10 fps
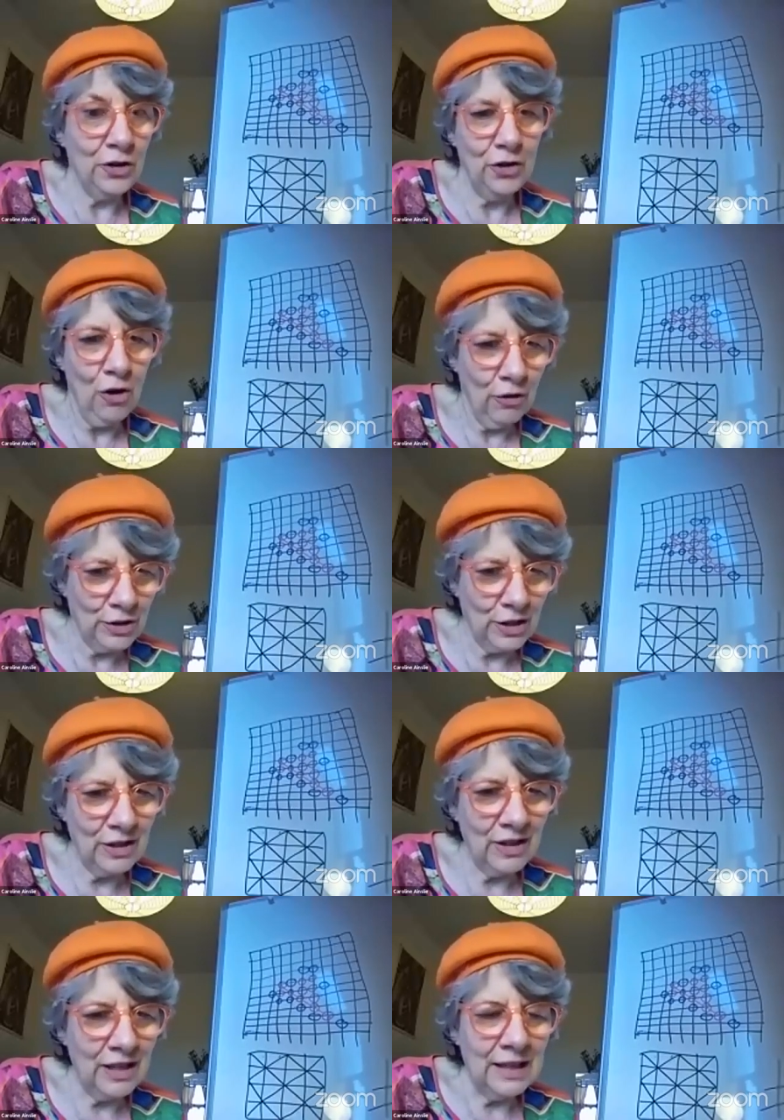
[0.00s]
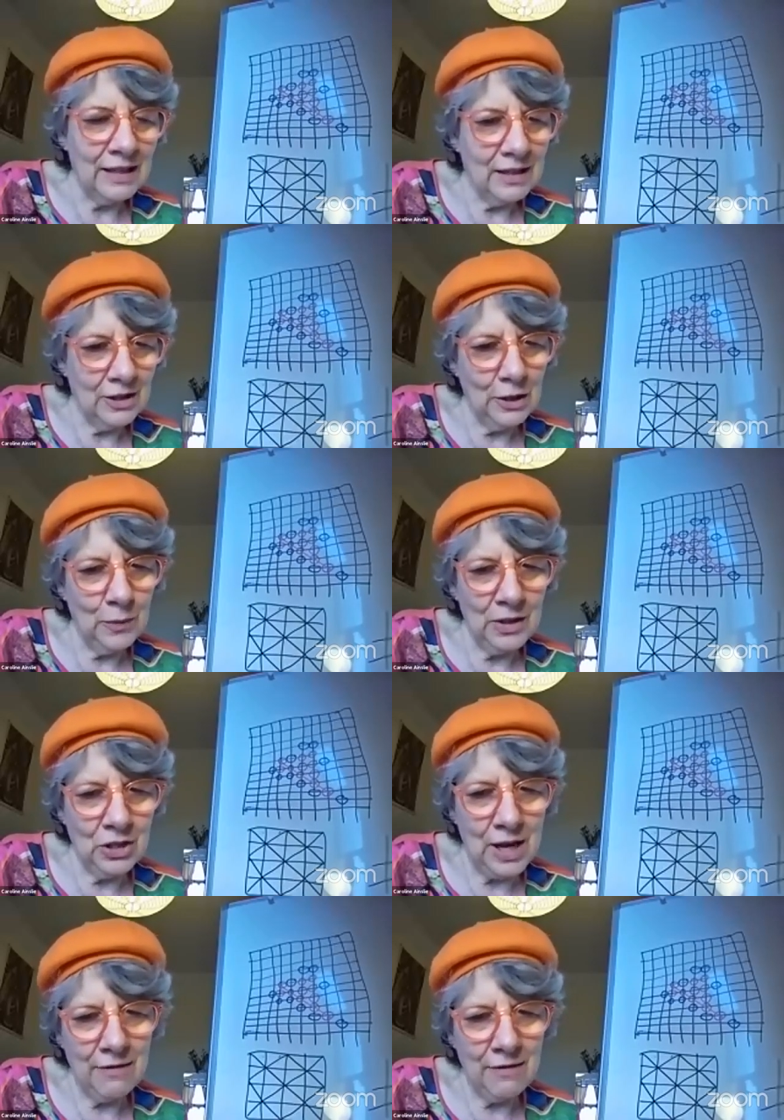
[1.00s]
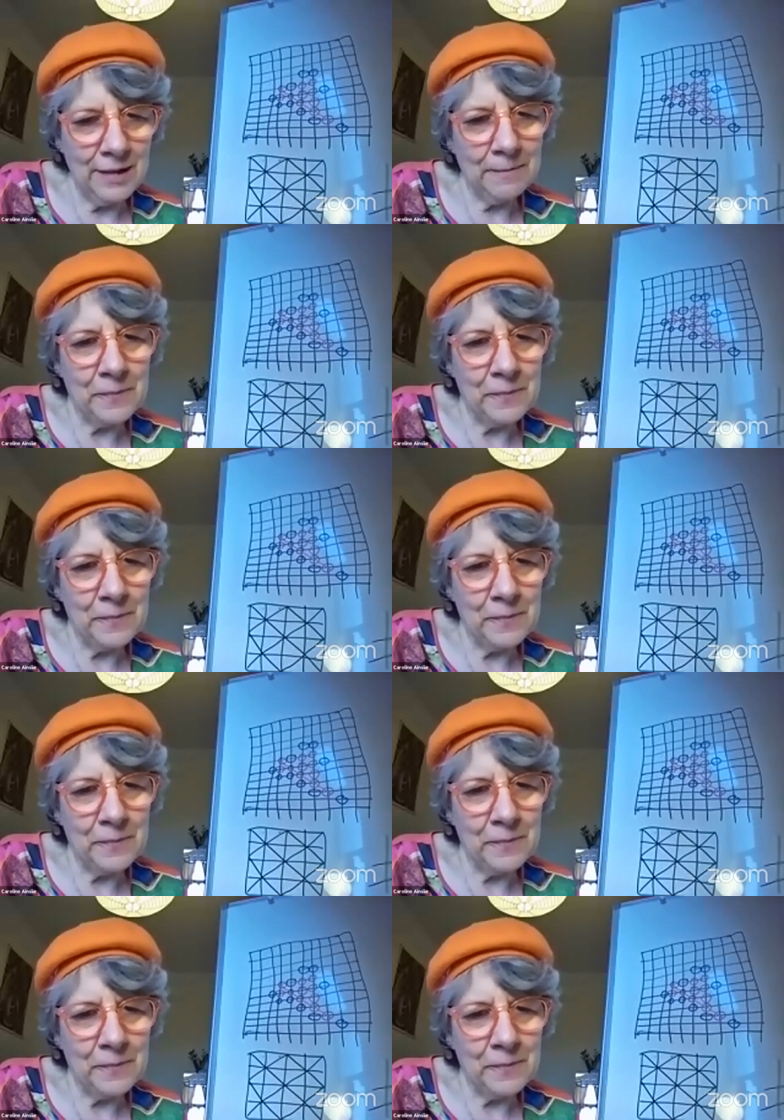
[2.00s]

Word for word: not to do with sharing.